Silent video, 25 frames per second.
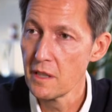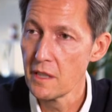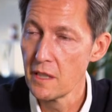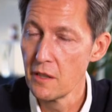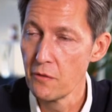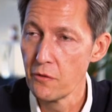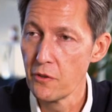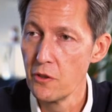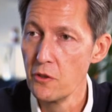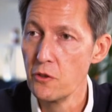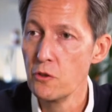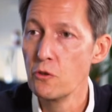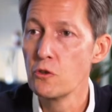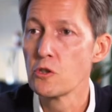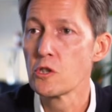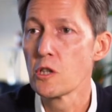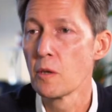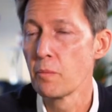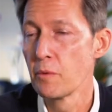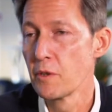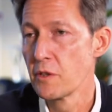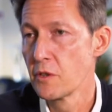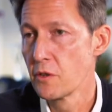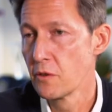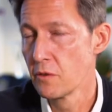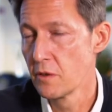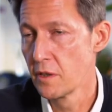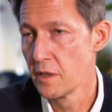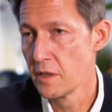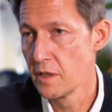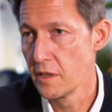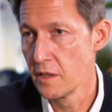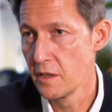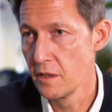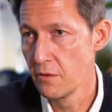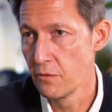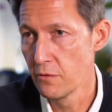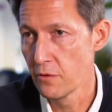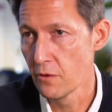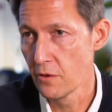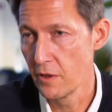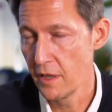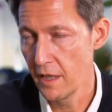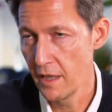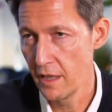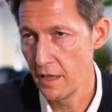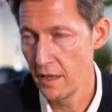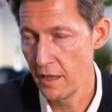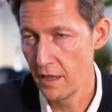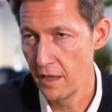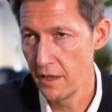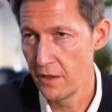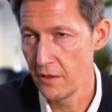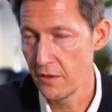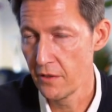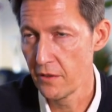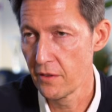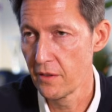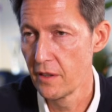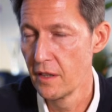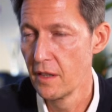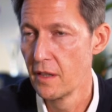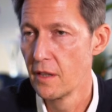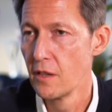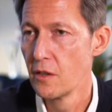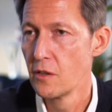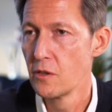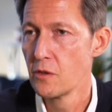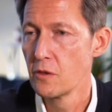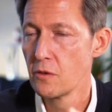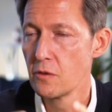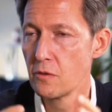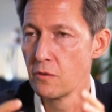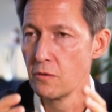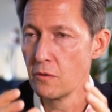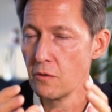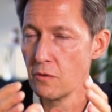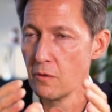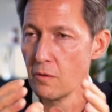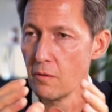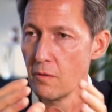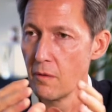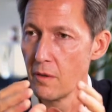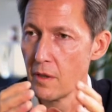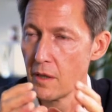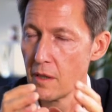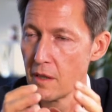gives a huge opportunity for airlines to